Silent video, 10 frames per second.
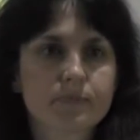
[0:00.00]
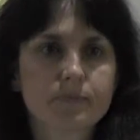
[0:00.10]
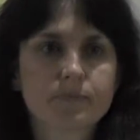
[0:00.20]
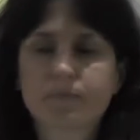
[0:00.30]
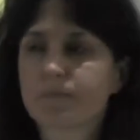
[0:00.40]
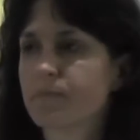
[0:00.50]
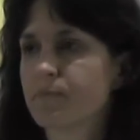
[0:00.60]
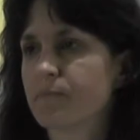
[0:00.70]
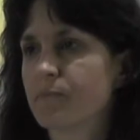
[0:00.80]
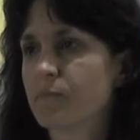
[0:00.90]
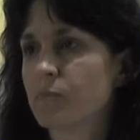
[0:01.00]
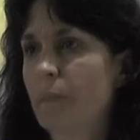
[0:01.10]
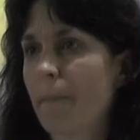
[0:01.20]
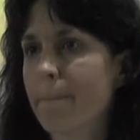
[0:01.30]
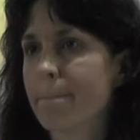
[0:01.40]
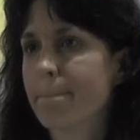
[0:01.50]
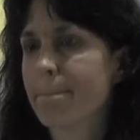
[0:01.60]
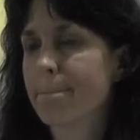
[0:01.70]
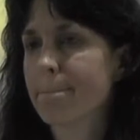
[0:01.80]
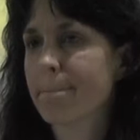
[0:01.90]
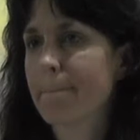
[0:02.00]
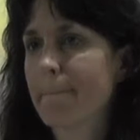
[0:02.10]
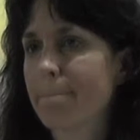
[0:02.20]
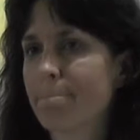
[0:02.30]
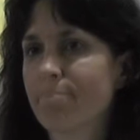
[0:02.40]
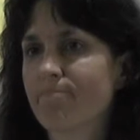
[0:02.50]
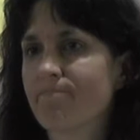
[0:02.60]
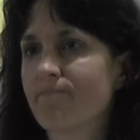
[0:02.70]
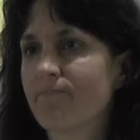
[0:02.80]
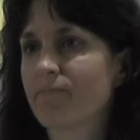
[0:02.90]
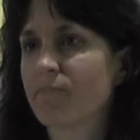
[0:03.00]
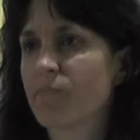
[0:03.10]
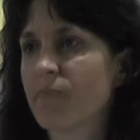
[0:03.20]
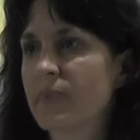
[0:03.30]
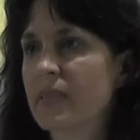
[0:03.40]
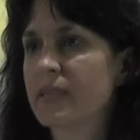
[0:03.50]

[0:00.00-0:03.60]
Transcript: Nothing is said.